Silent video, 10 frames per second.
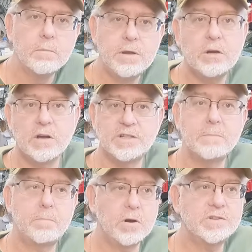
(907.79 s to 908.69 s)
because
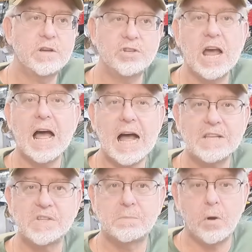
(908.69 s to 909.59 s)
it burnt such a
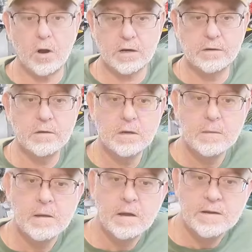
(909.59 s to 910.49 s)
hot spark.
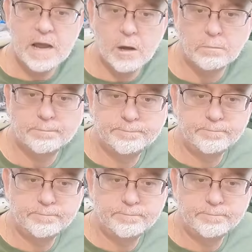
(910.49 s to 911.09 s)
Now,